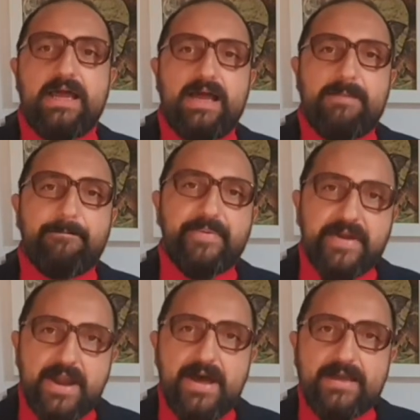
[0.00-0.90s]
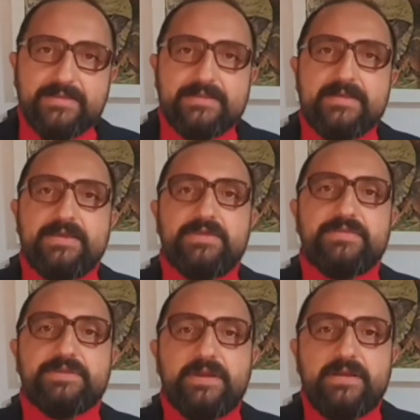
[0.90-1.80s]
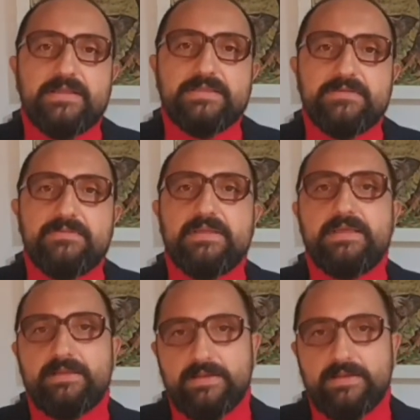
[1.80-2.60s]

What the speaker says: and price is relatively